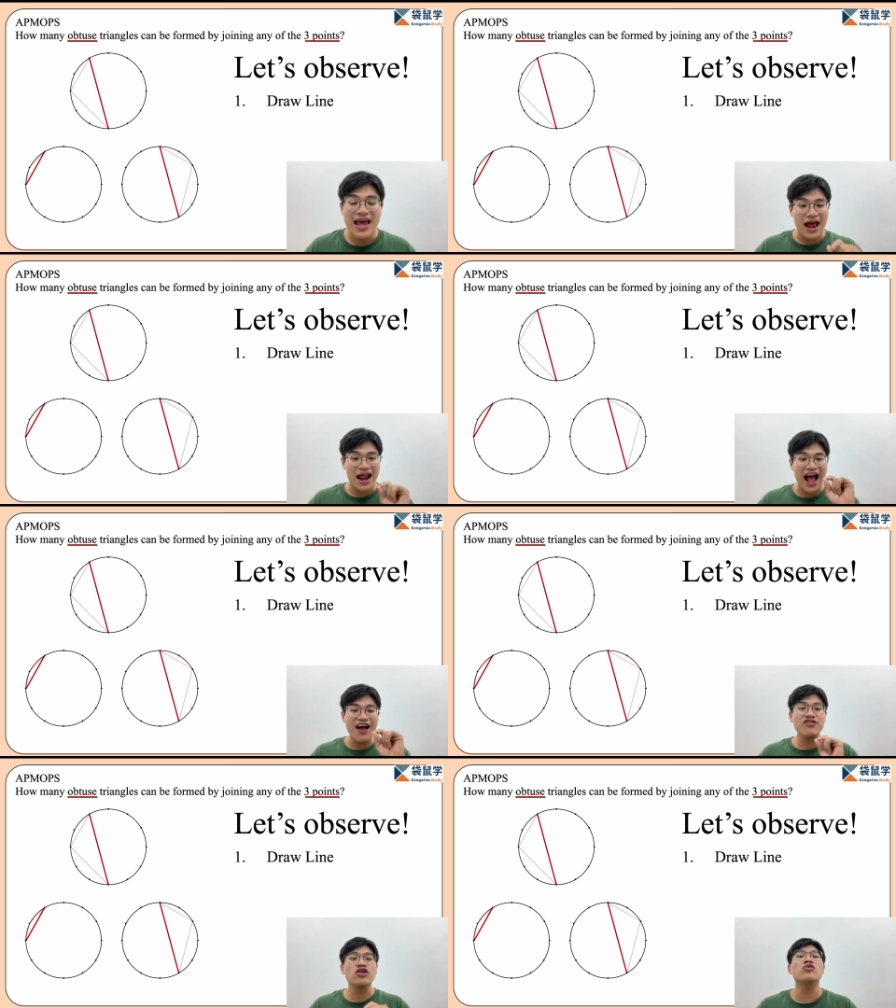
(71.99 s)
And
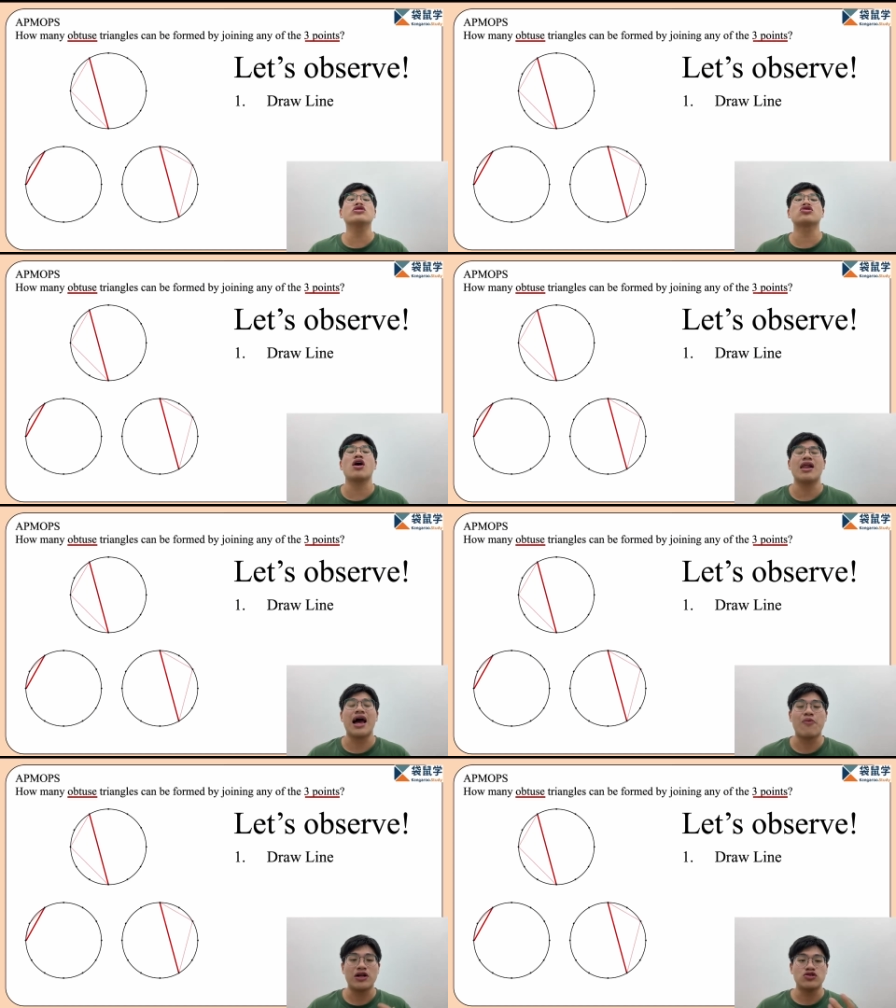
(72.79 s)
after we draw a
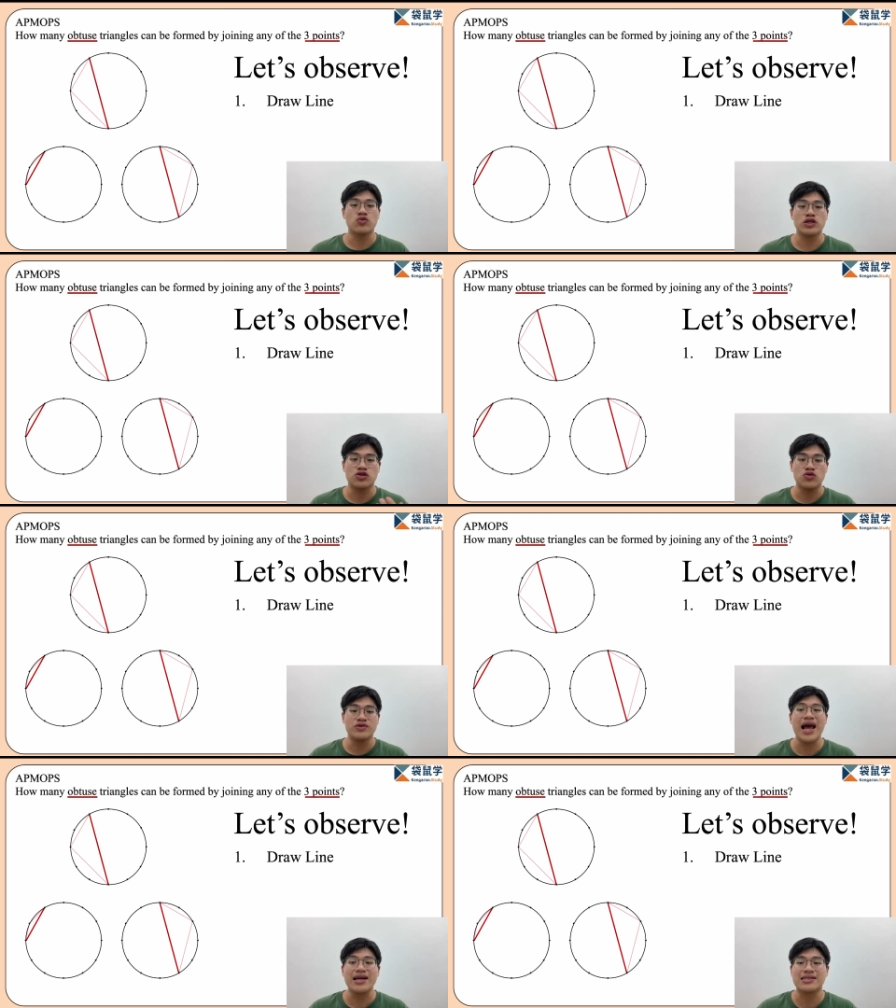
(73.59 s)
line, what do we do
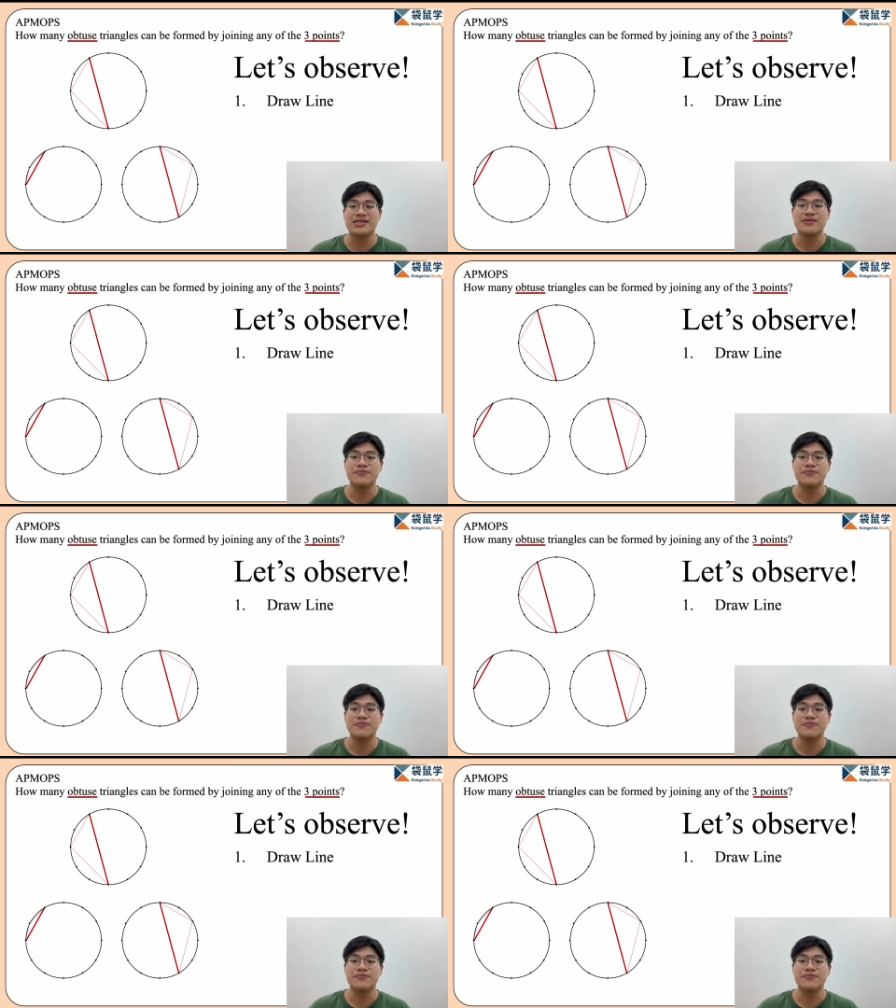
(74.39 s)
next?